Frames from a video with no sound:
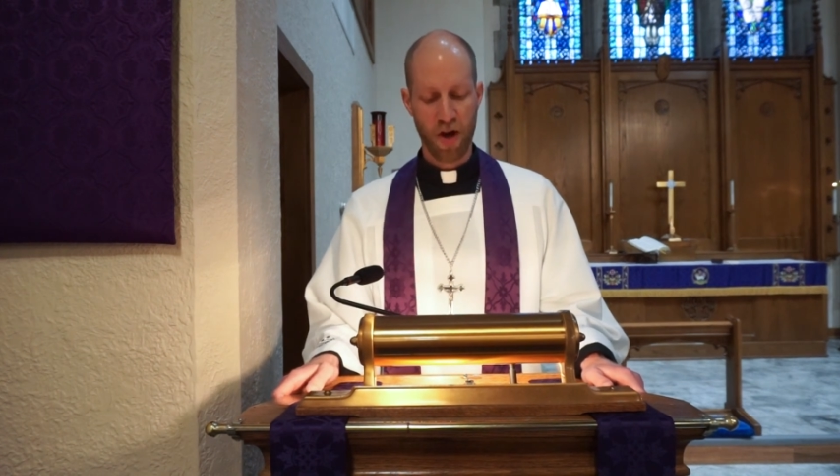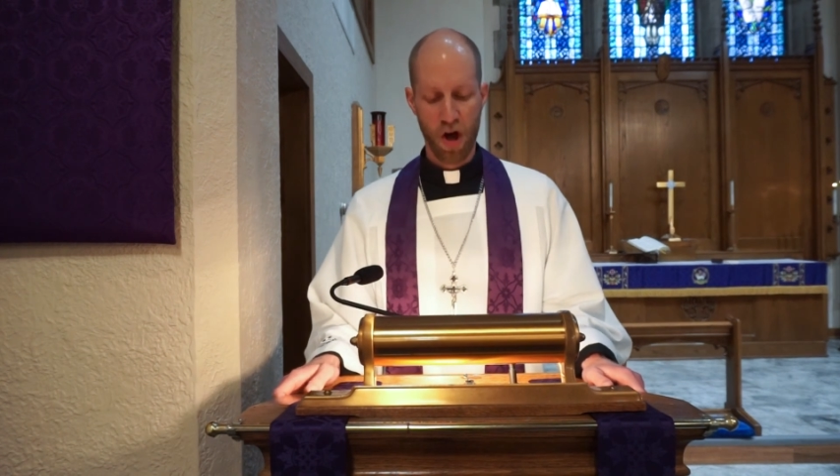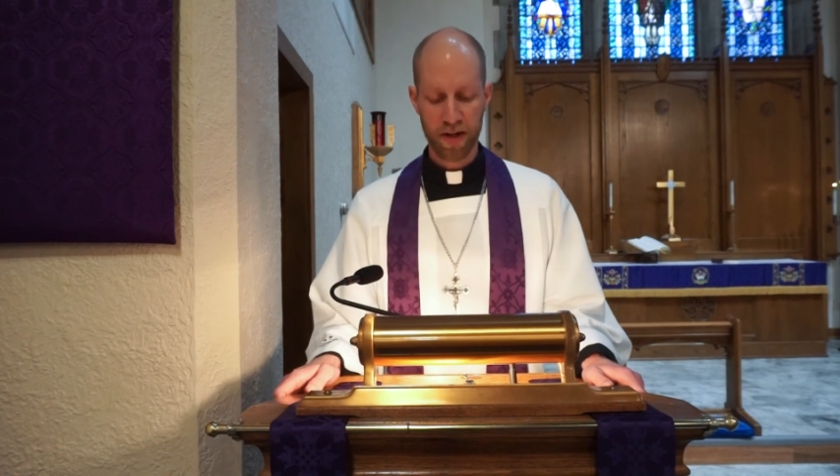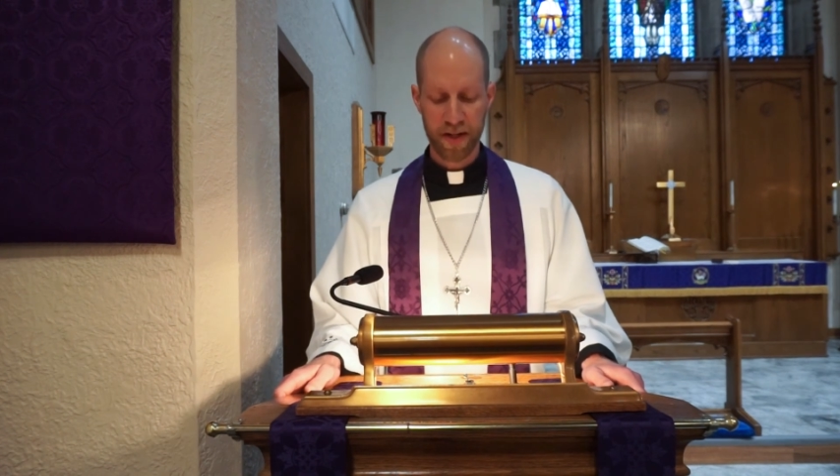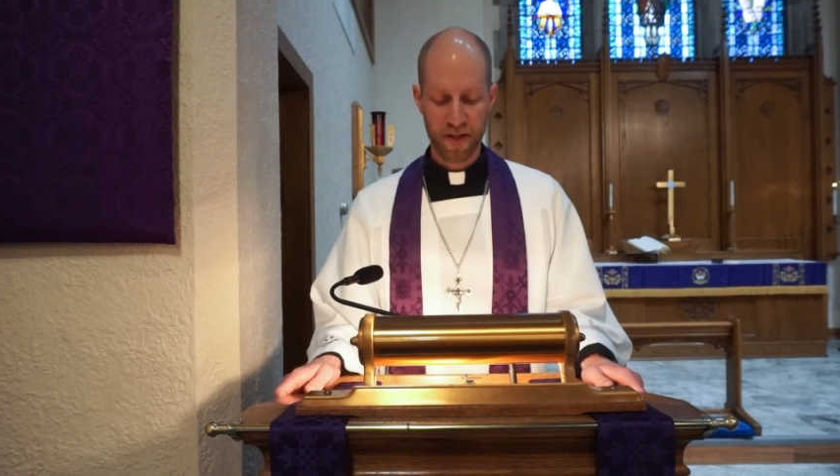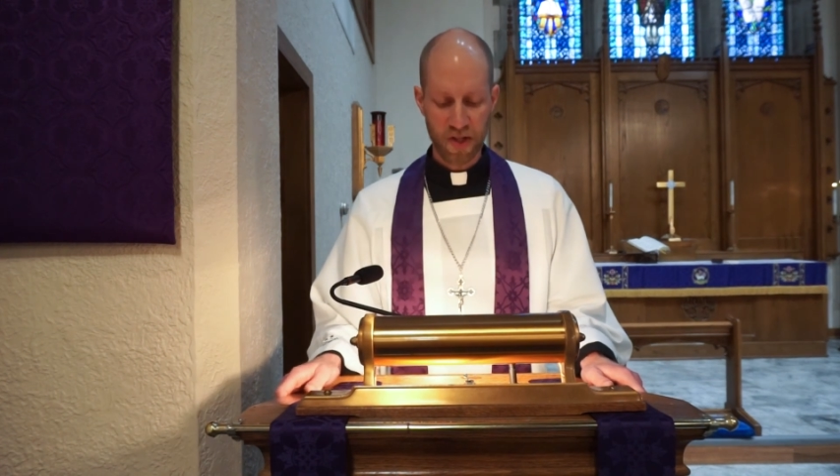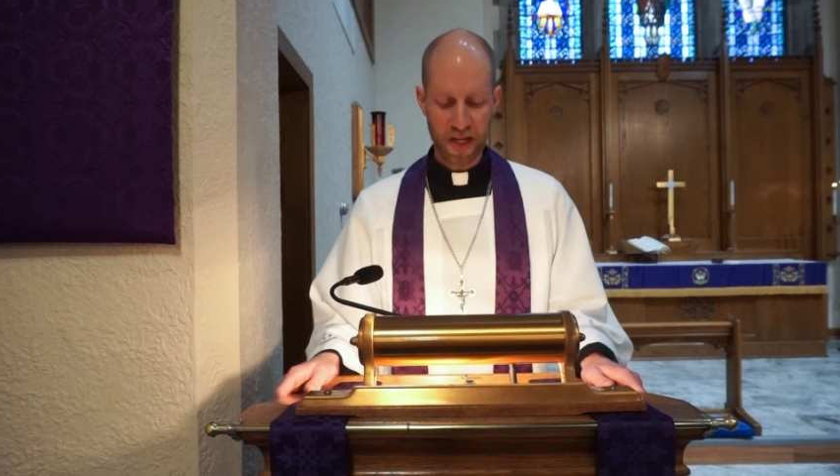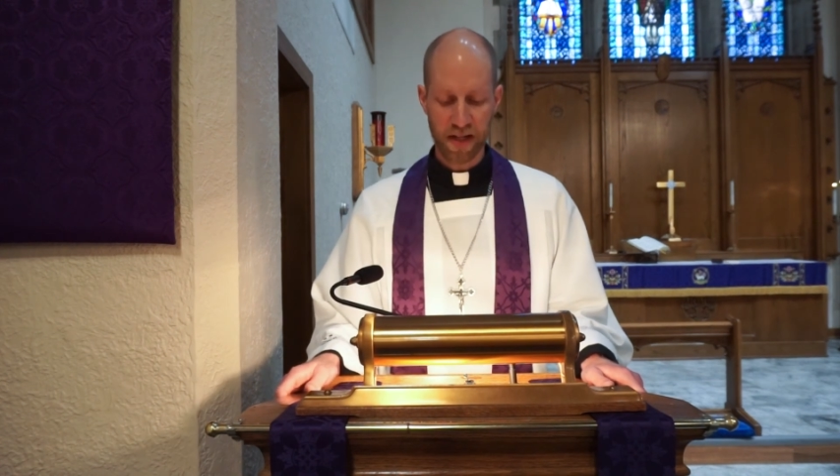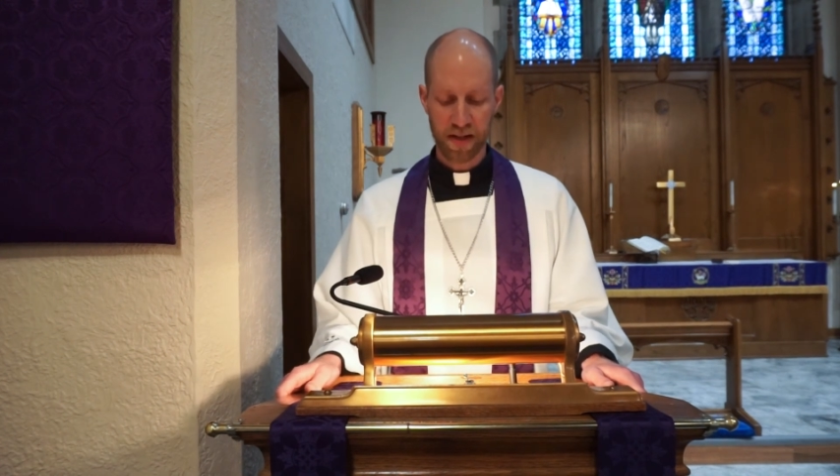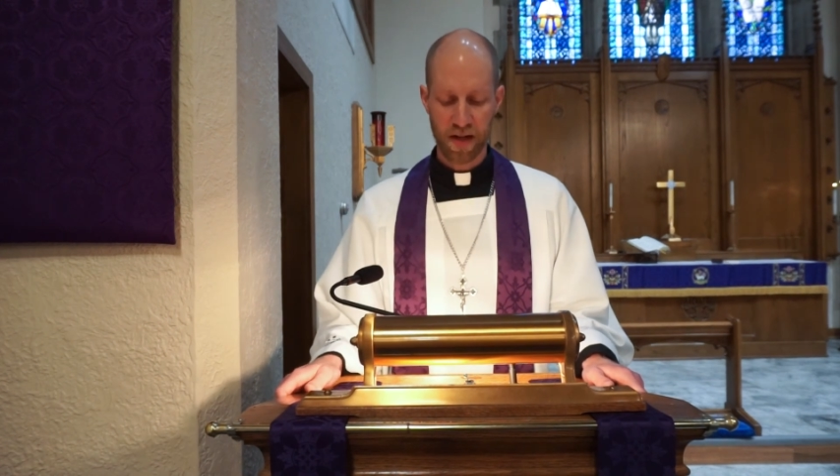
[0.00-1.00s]
all
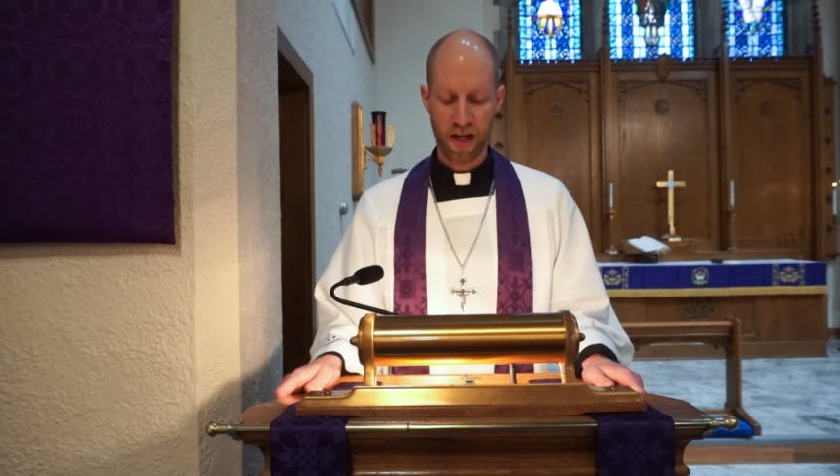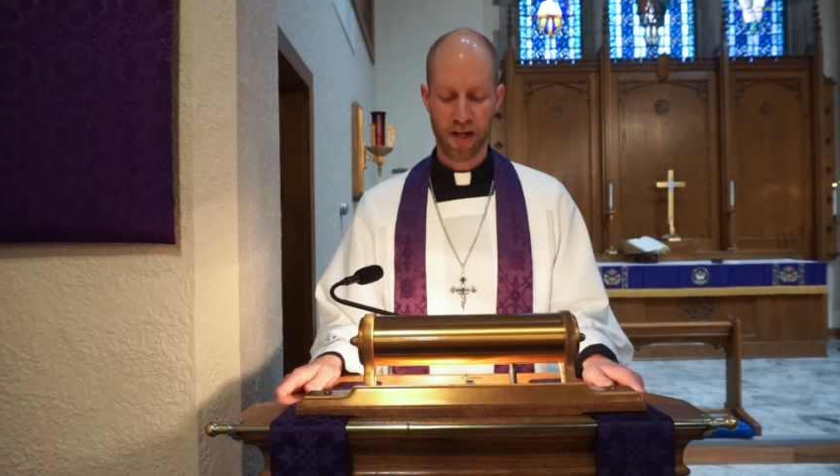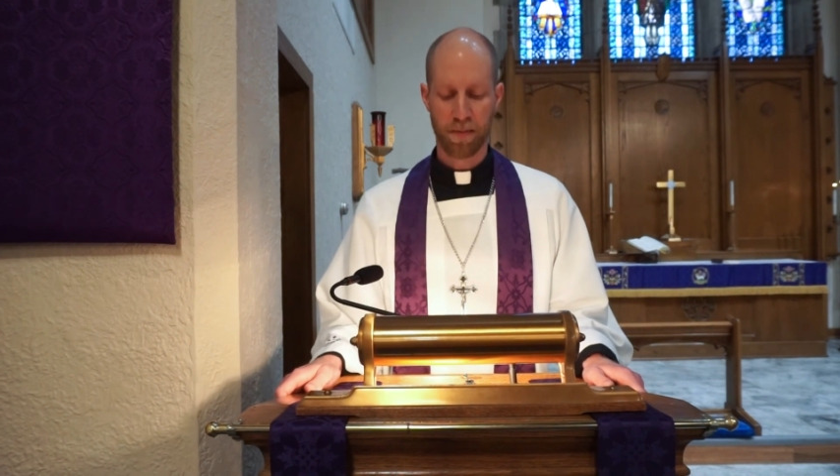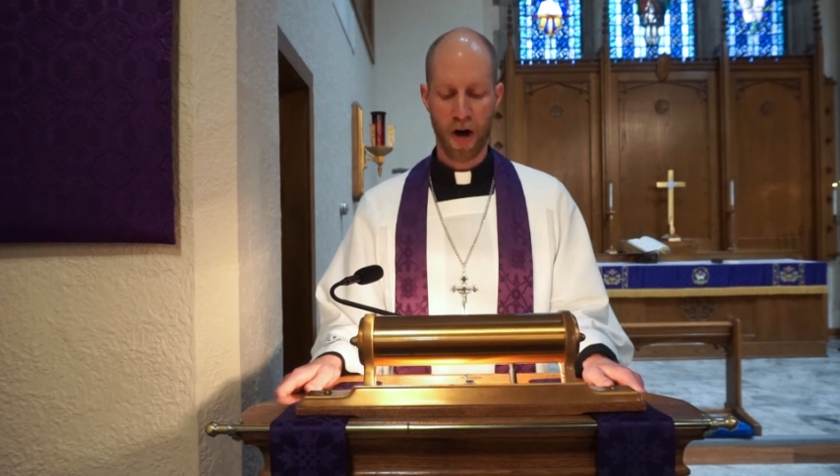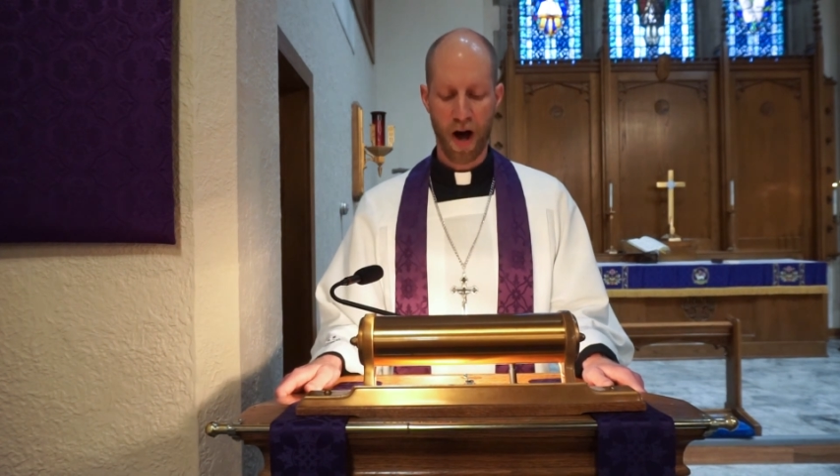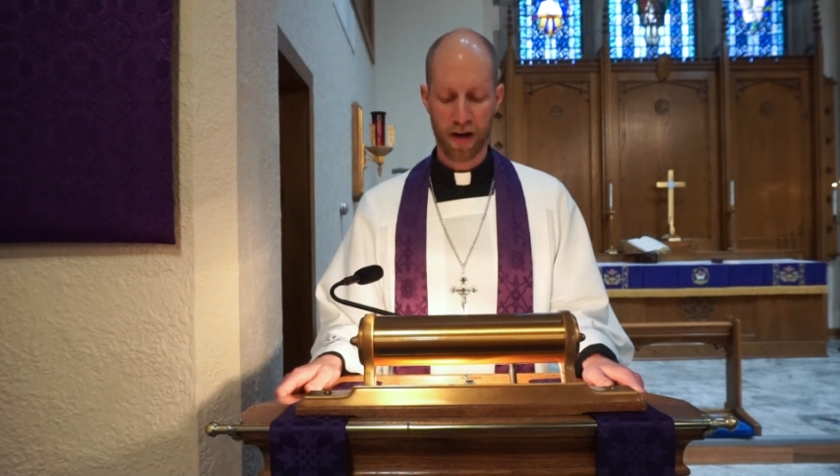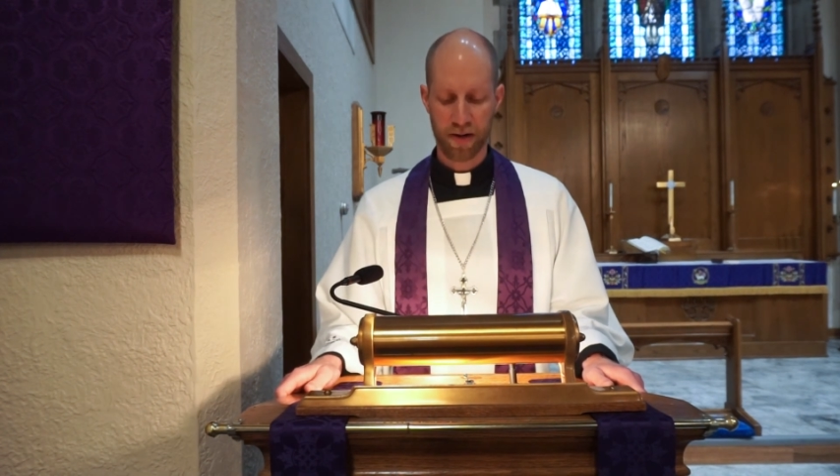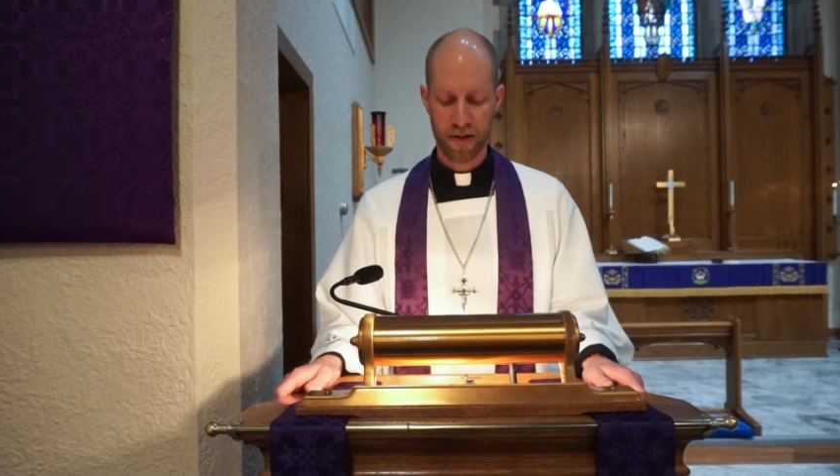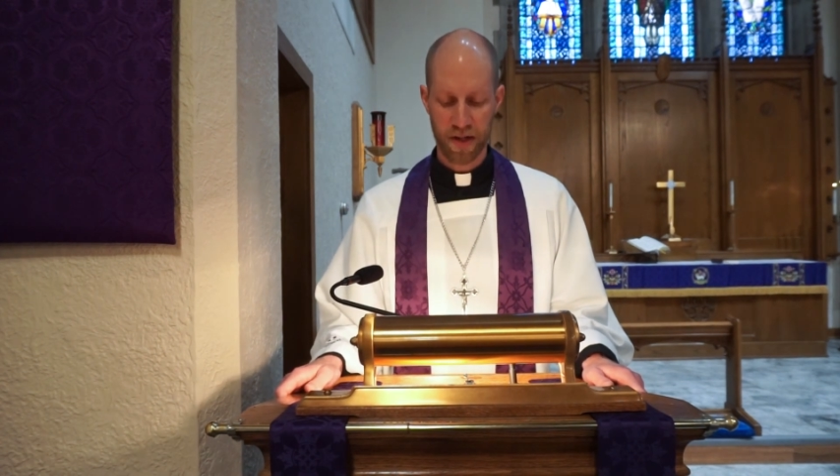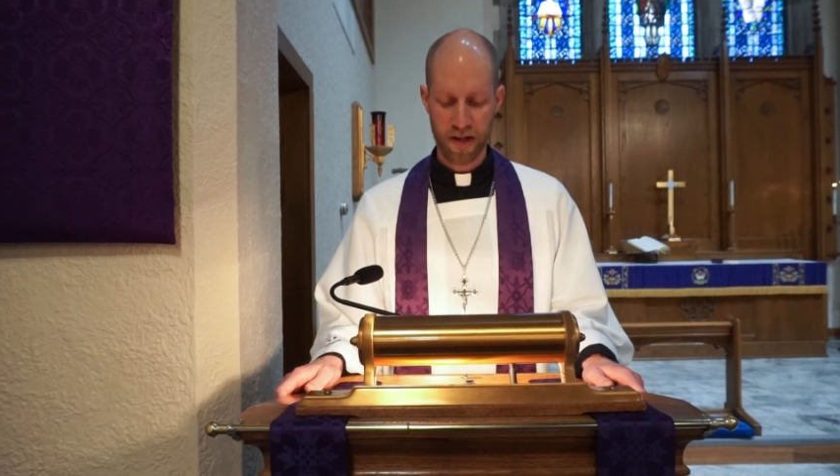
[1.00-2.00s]
deceit and
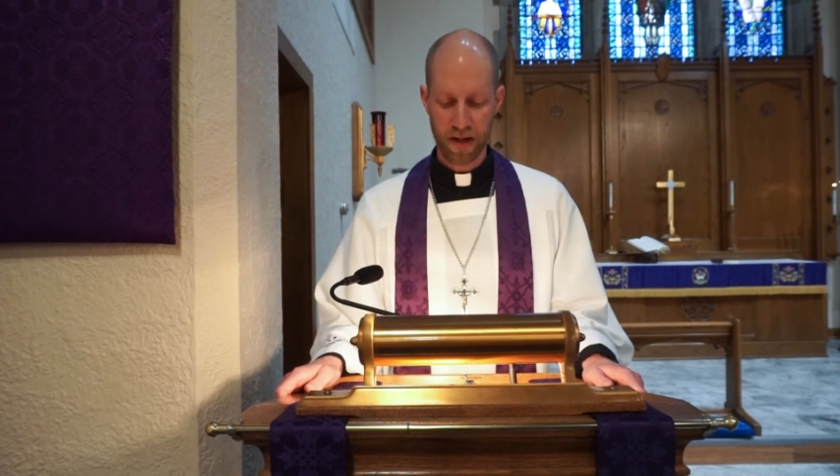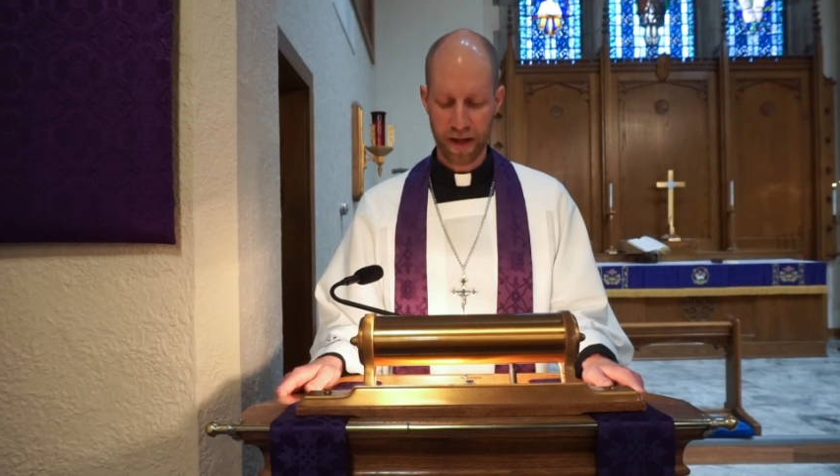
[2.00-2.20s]
hypocrisy